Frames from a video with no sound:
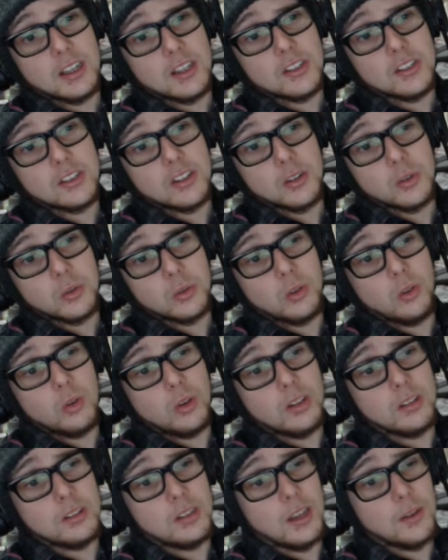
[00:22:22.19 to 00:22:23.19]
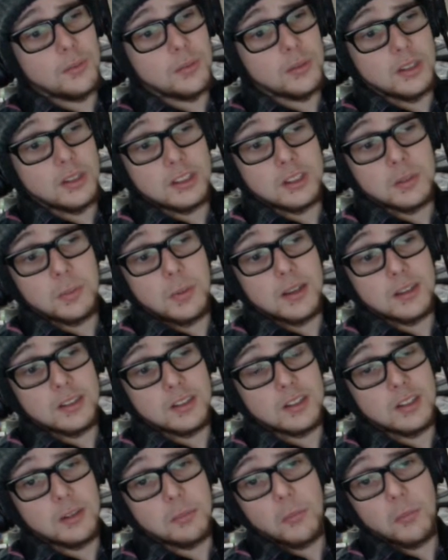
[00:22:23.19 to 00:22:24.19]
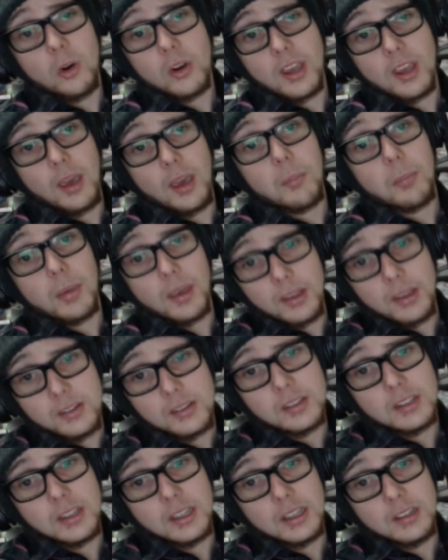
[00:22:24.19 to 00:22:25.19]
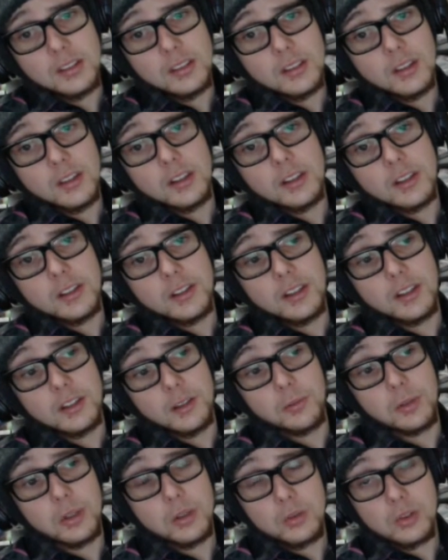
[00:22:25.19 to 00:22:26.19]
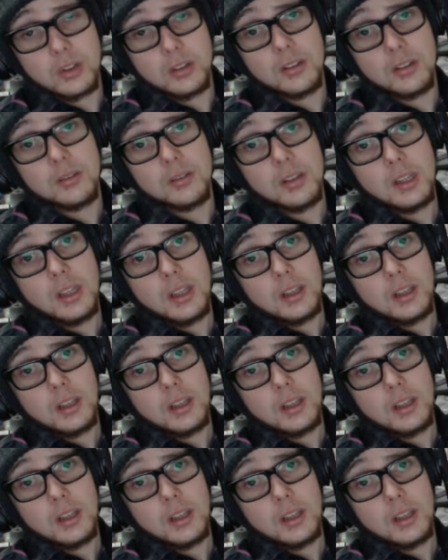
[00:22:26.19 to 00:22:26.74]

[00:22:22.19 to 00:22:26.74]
So you can definitely expect to see more campaigns in the future,